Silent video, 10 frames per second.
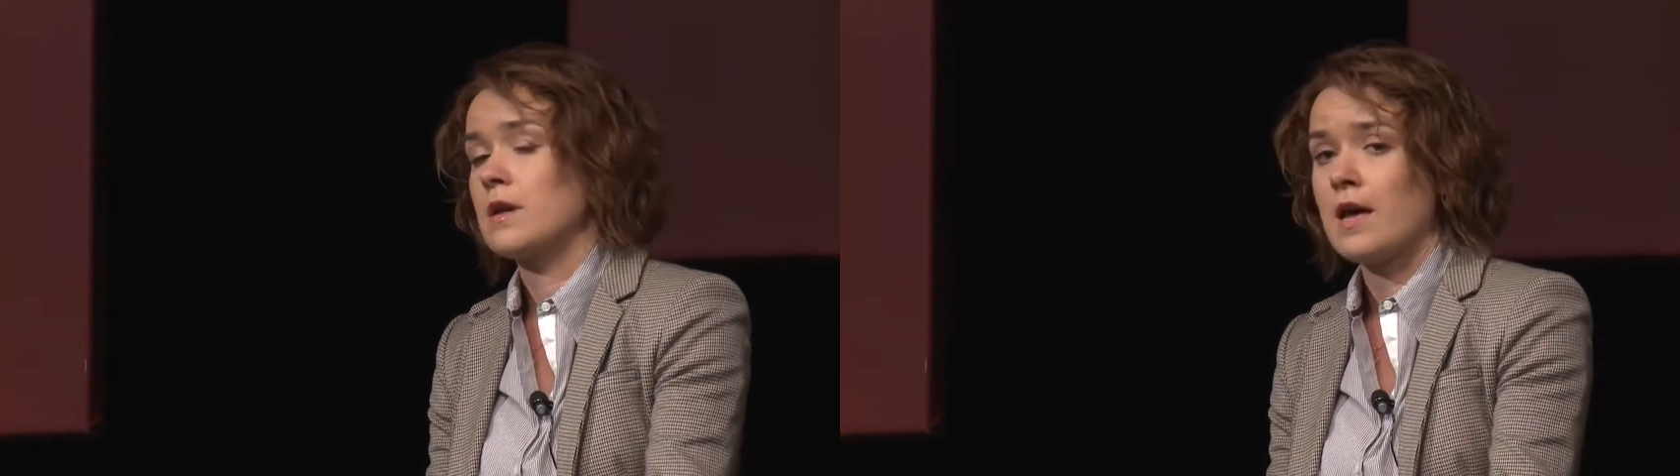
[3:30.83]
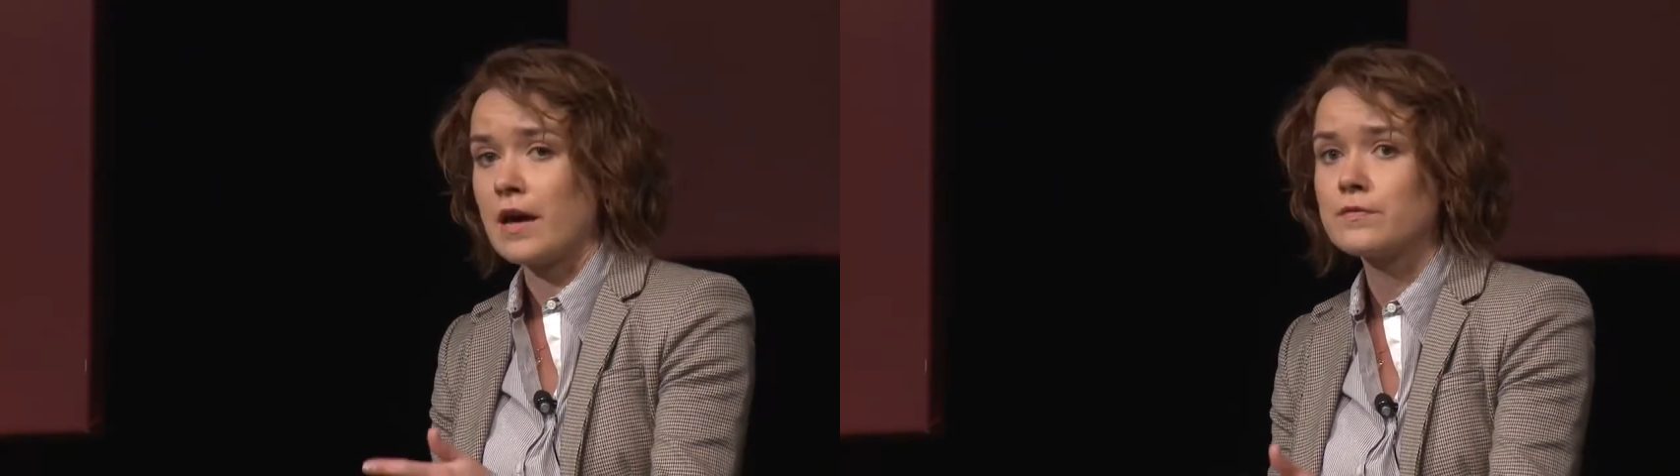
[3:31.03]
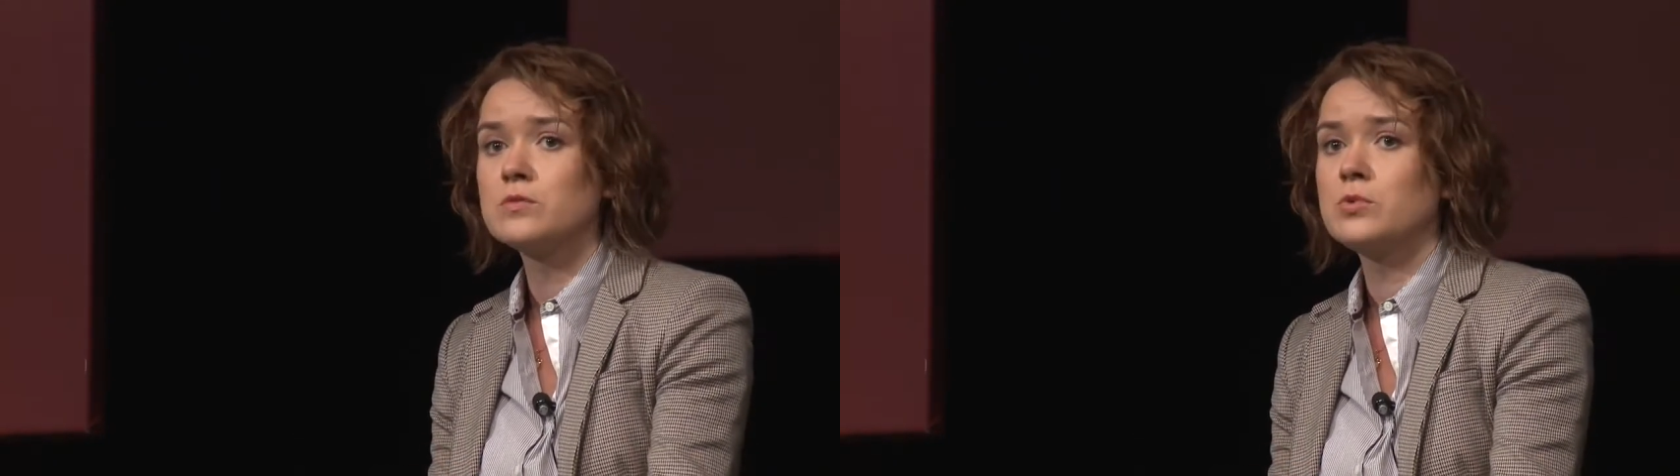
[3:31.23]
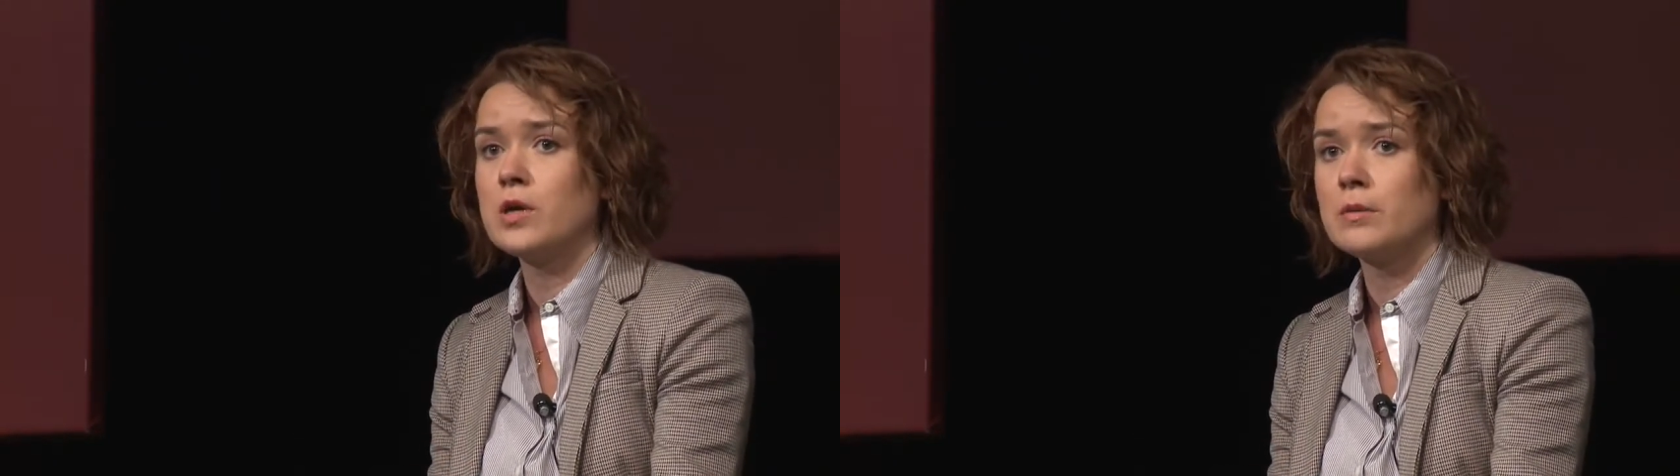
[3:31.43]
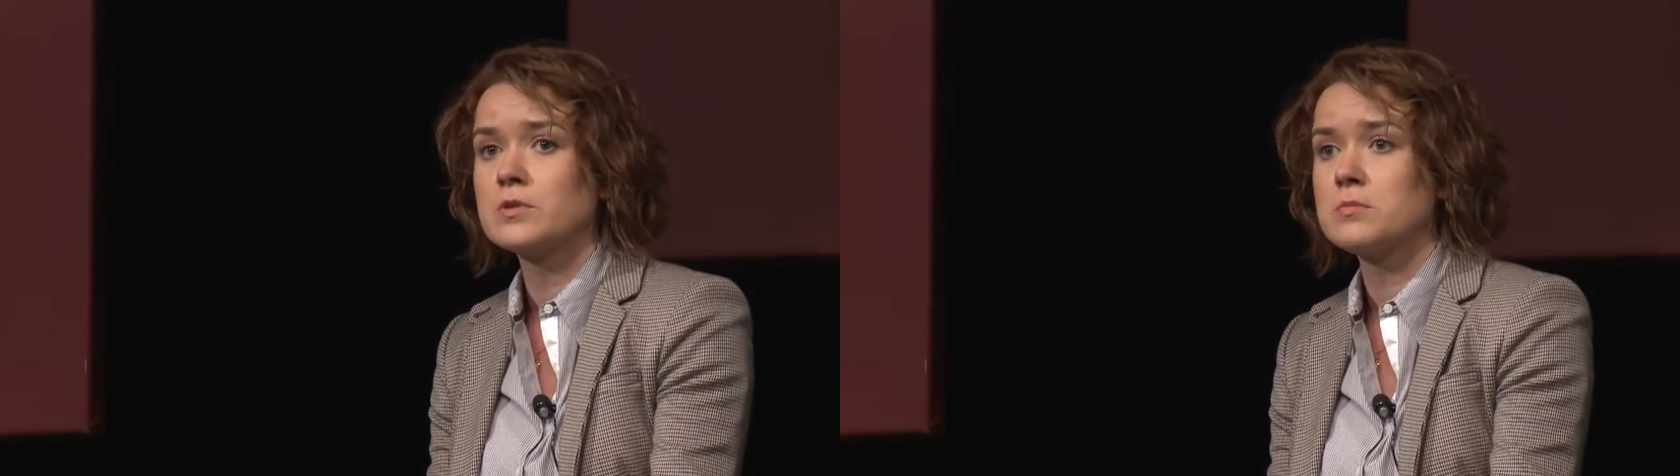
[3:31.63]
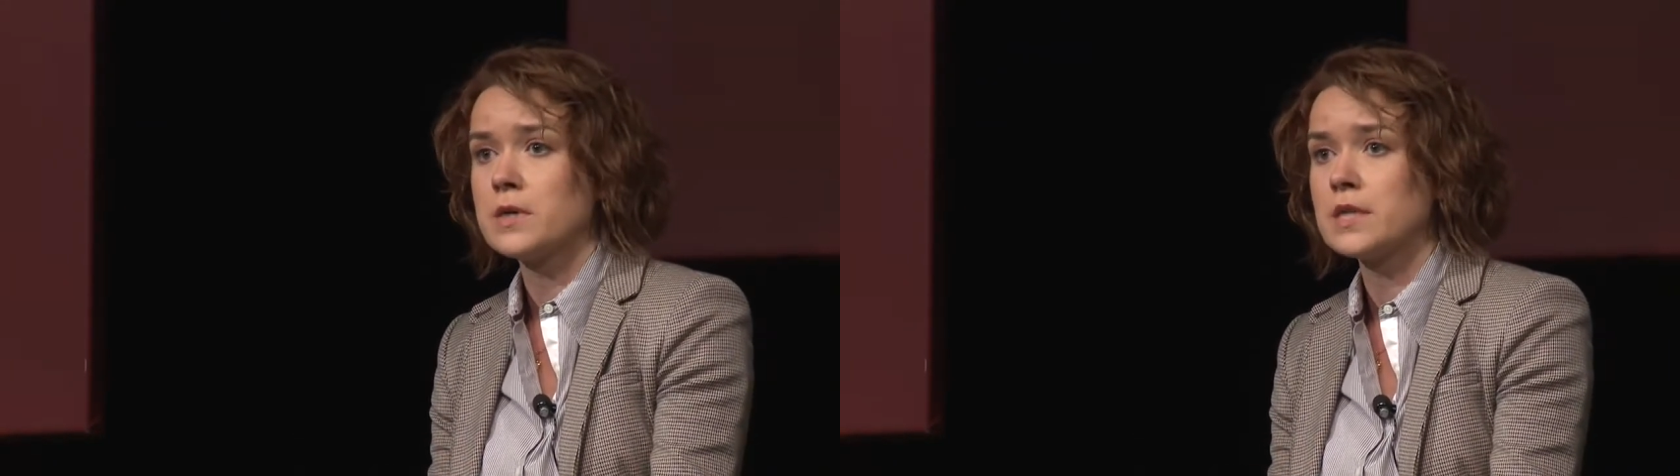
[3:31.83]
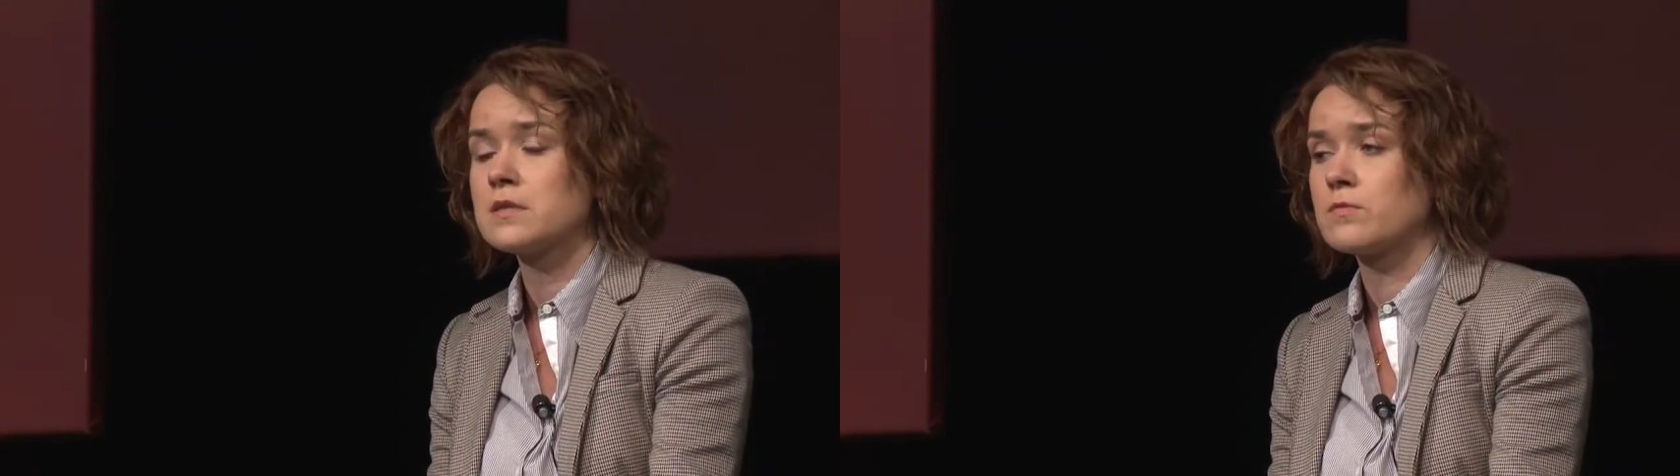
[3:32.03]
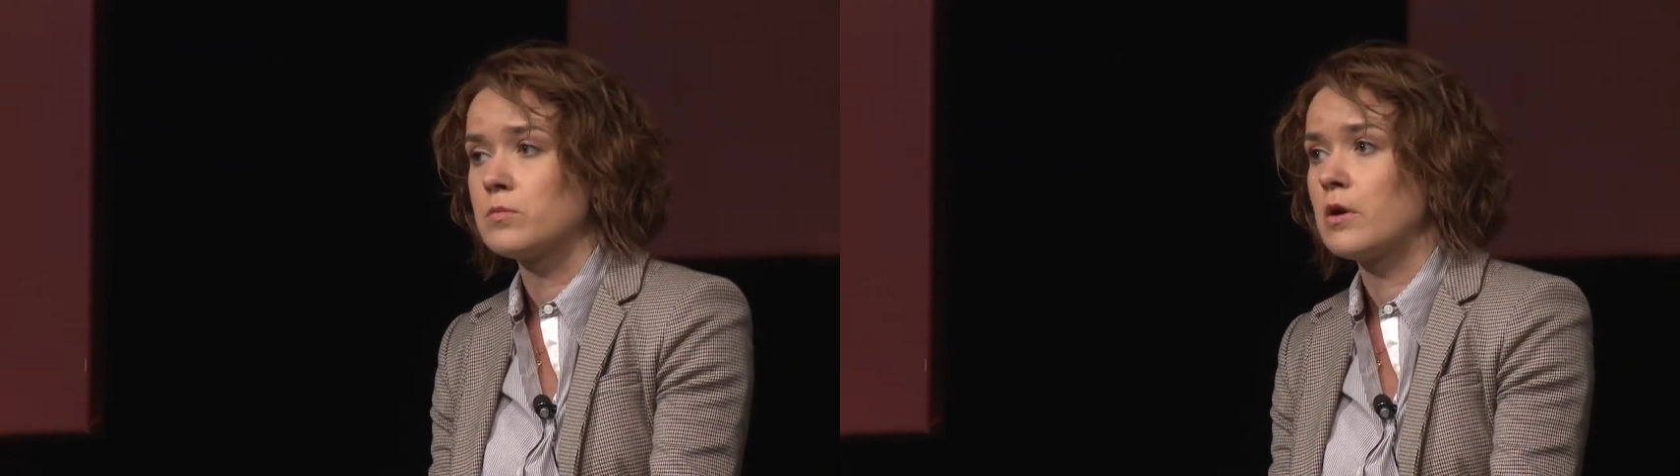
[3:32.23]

have to be optimized from